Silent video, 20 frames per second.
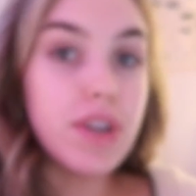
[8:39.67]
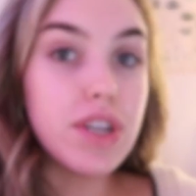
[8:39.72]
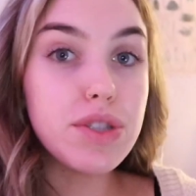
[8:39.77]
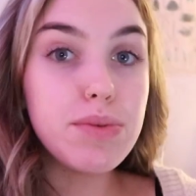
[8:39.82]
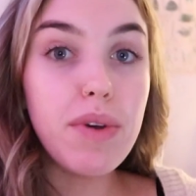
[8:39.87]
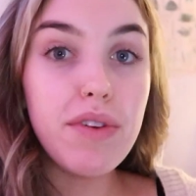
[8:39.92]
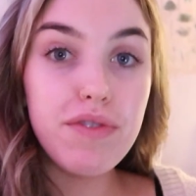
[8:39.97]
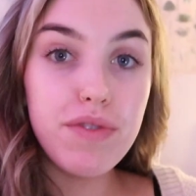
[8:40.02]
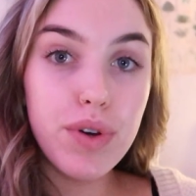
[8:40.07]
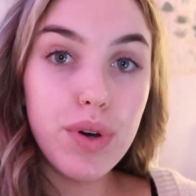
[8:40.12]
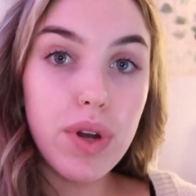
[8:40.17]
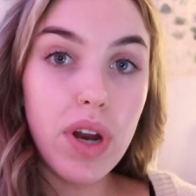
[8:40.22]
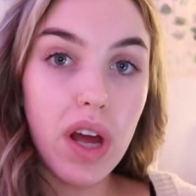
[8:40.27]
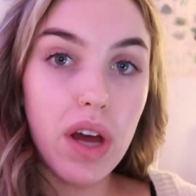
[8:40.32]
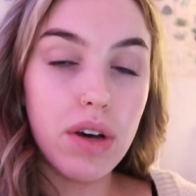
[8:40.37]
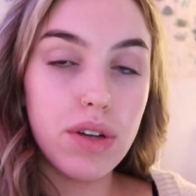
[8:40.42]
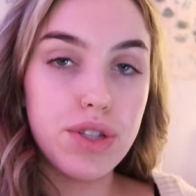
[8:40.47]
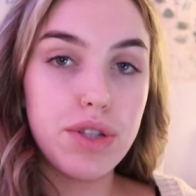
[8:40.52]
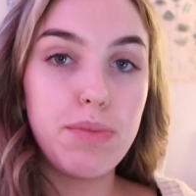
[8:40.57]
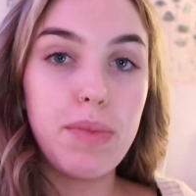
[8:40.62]
finished my food. I
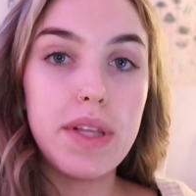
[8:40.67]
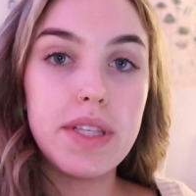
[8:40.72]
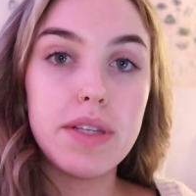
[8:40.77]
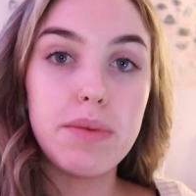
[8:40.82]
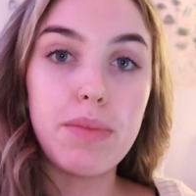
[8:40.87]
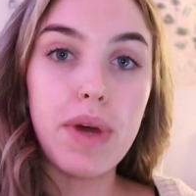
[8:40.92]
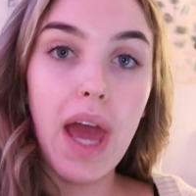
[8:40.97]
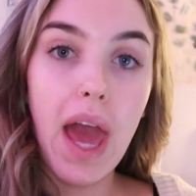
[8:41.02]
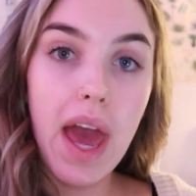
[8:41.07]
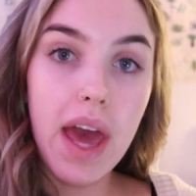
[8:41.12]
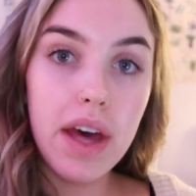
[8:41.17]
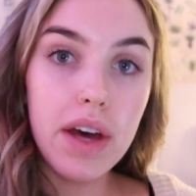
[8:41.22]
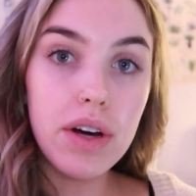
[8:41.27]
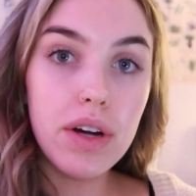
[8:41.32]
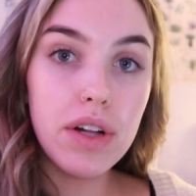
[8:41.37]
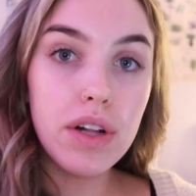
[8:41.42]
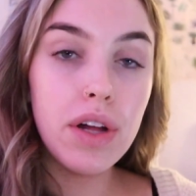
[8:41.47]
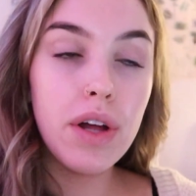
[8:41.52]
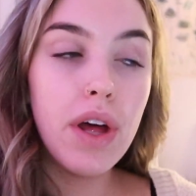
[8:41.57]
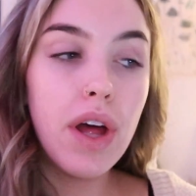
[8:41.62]
also made some
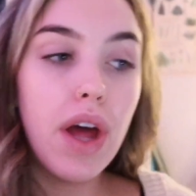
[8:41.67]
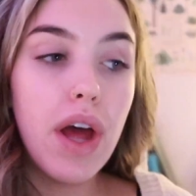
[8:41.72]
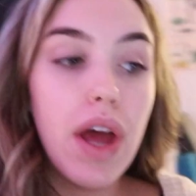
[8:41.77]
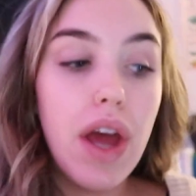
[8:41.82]
kale.